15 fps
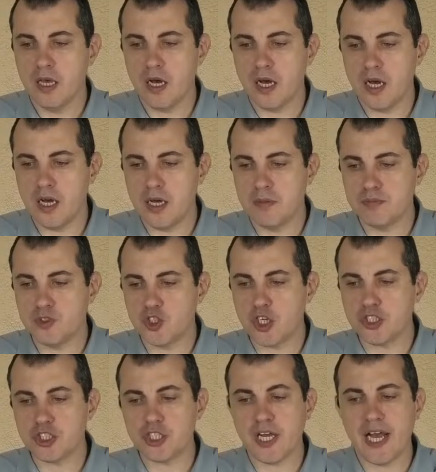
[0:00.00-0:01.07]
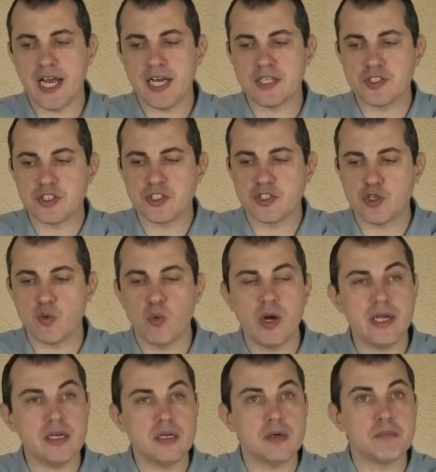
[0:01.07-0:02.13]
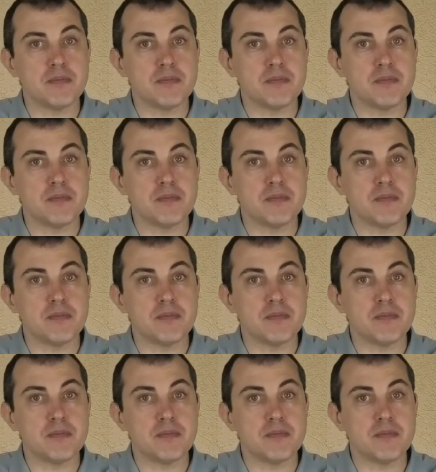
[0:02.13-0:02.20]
Chuch asks, when